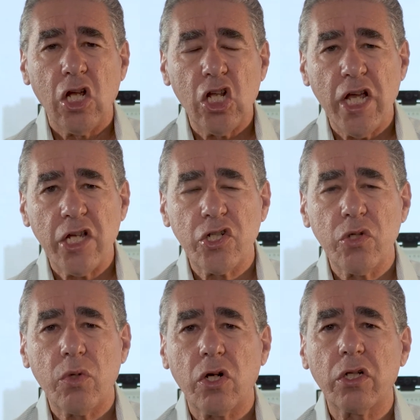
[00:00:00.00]
Yes,
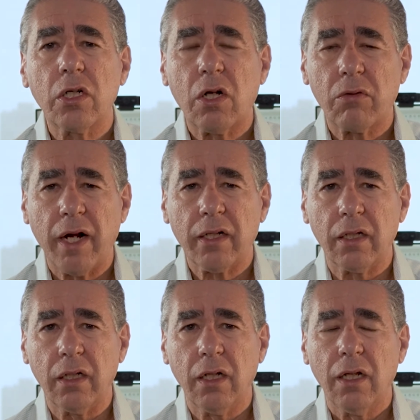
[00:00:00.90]
you heard it
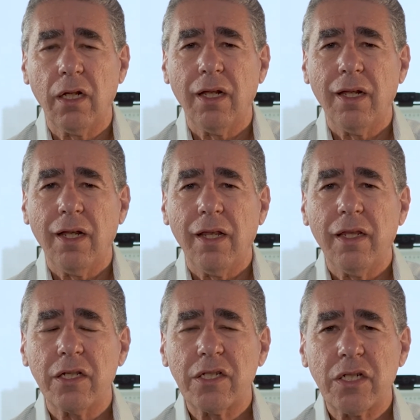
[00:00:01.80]
correctly. The
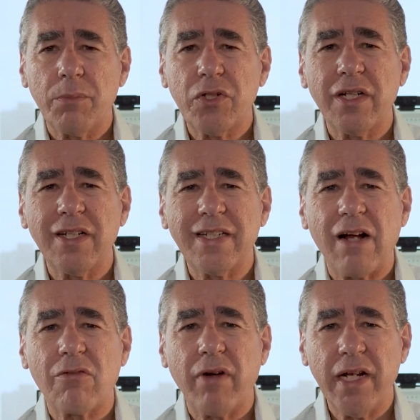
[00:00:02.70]
assumption is
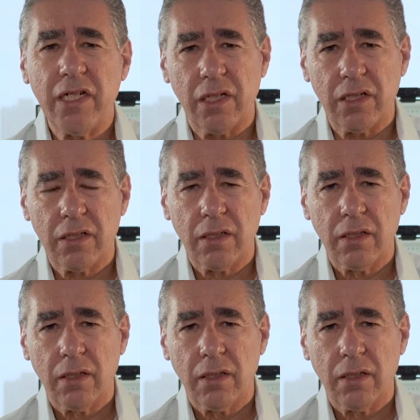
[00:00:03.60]
outrageous.